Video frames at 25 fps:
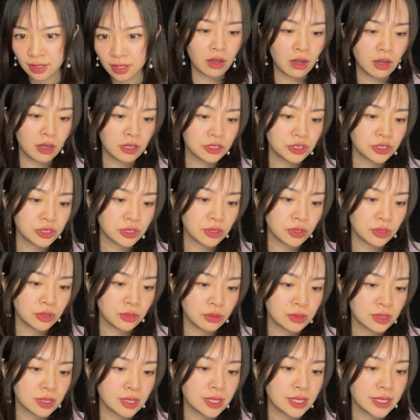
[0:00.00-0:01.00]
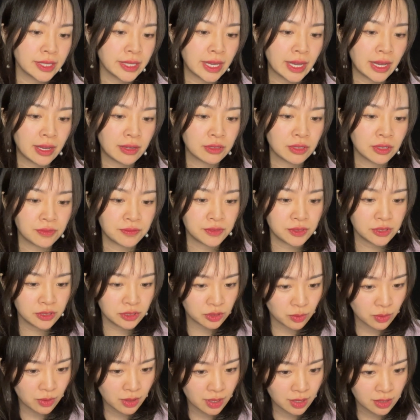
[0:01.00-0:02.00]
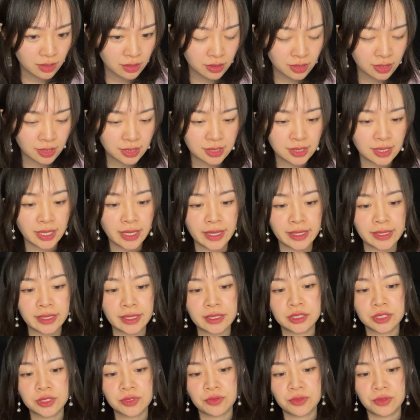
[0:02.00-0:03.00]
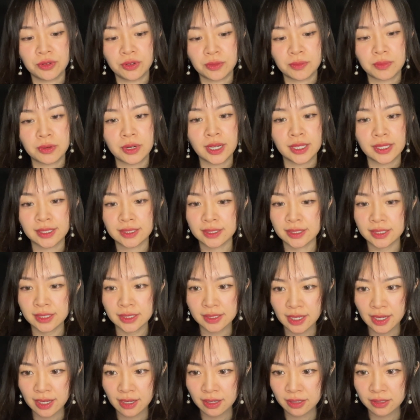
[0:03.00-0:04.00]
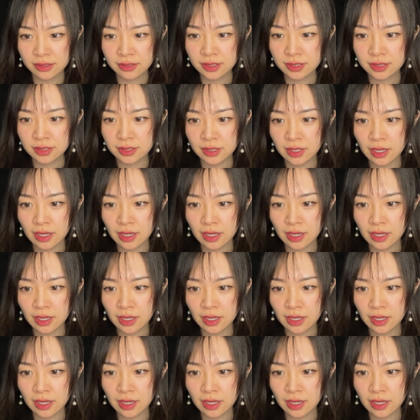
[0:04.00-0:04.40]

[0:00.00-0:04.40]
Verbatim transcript: Also, the layout of this one looks like it's for product details.